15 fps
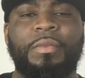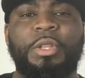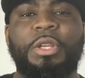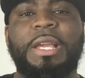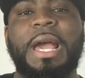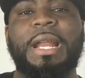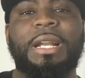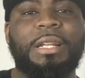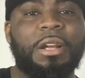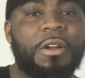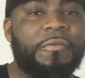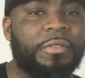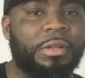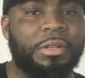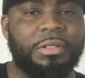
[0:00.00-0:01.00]
You gotta
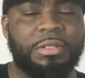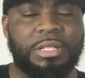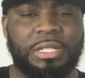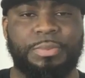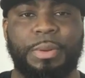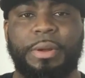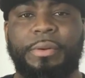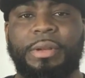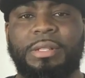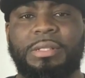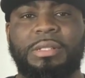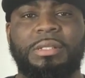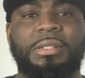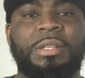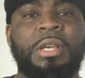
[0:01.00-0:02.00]
learn from those
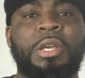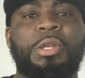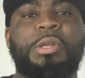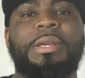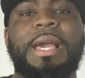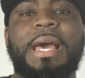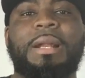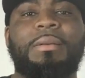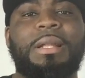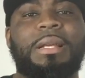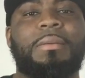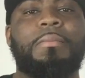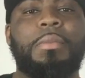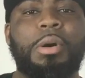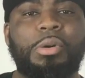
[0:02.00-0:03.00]
experiences. You gotta
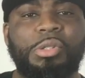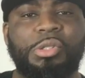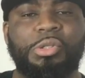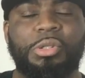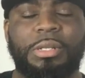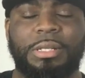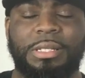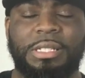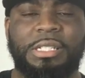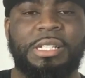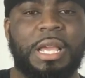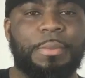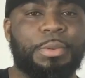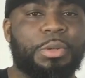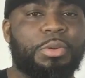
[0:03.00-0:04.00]
let them mold you and
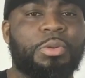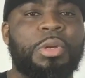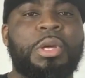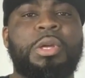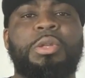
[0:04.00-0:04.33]
shape you.